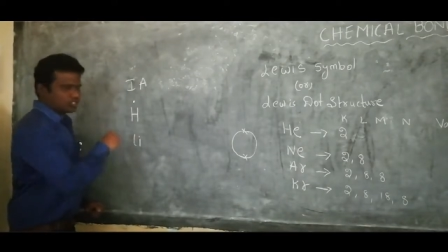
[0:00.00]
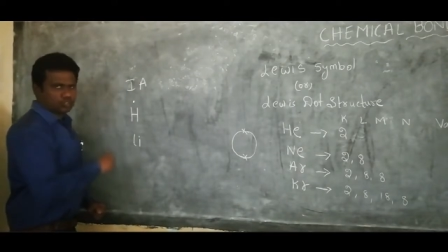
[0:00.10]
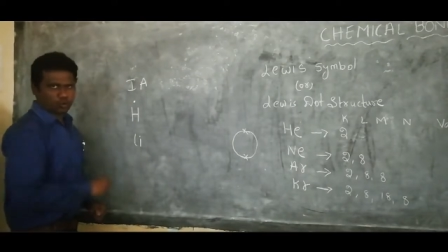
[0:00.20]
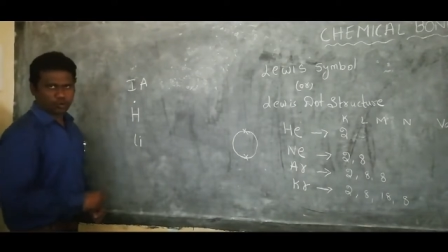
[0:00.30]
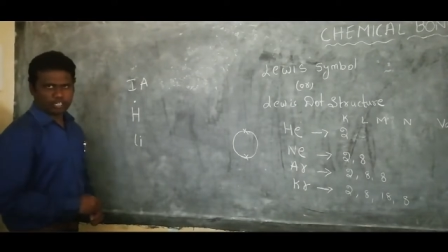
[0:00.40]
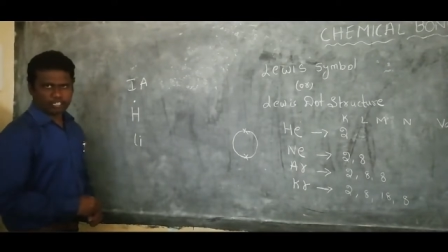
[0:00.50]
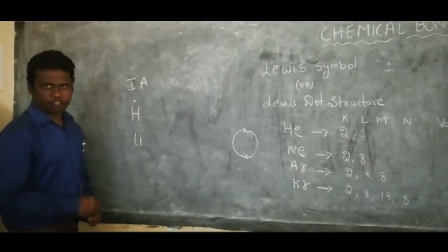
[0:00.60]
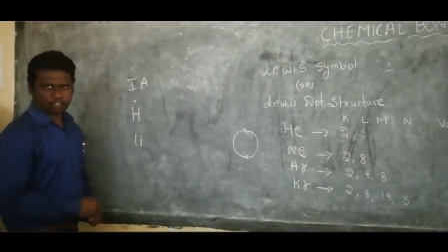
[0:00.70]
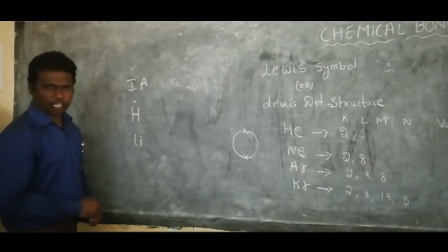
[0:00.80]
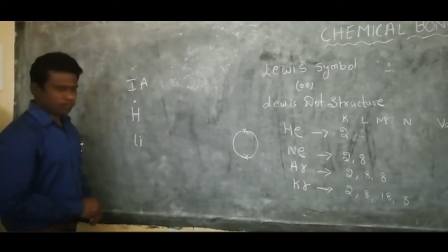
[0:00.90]
So
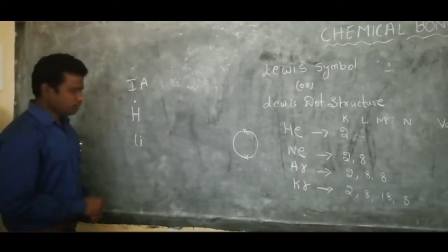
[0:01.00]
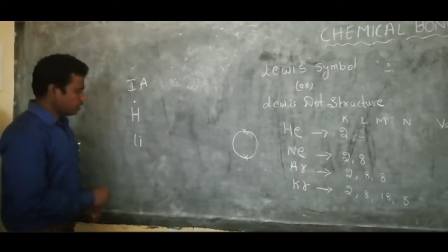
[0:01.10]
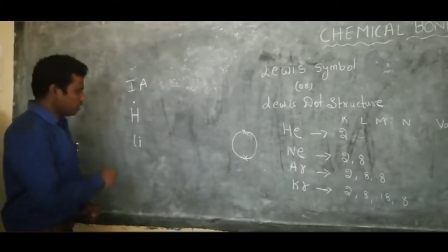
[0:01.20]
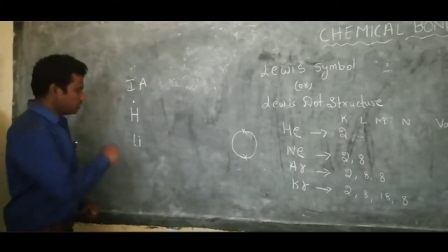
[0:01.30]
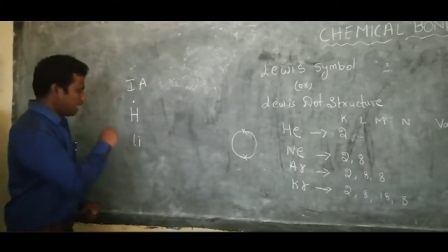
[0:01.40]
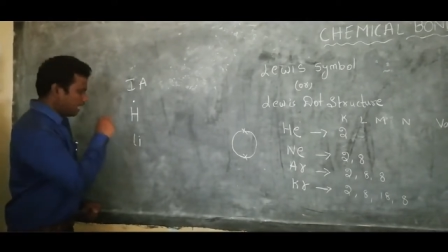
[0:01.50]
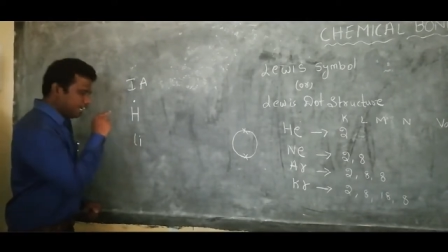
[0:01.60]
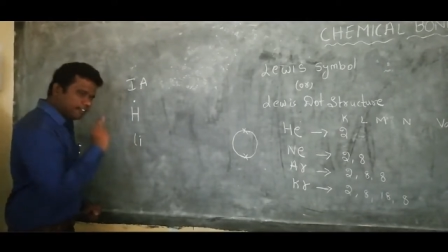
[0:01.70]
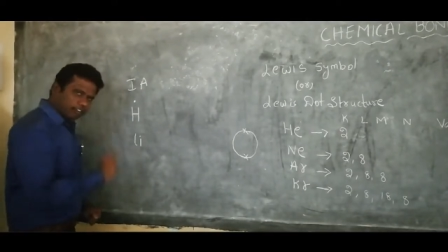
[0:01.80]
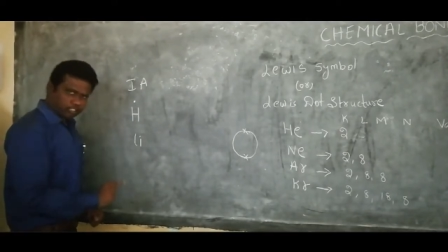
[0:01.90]
lithium, the
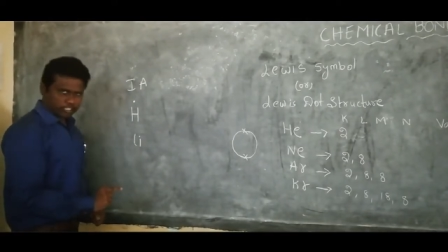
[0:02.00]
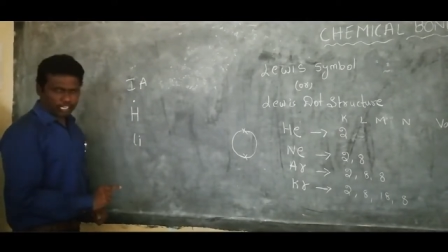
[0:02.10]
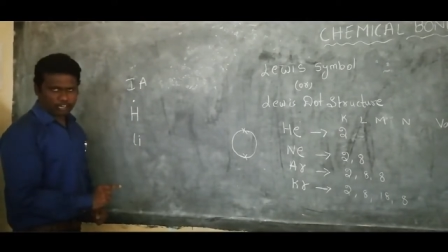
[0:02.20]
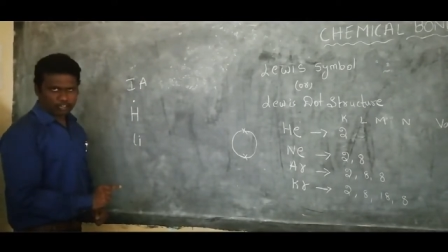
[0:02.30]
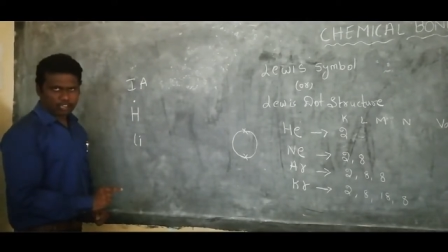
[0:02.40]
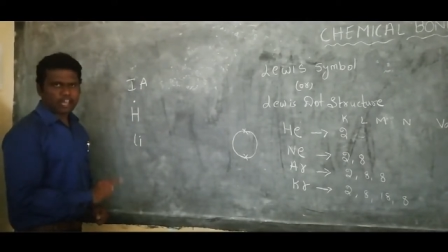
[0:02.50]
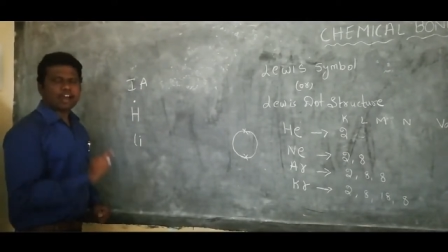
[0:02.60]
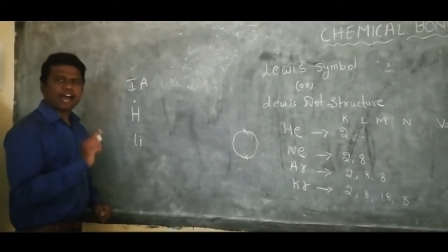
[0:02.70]
inner shell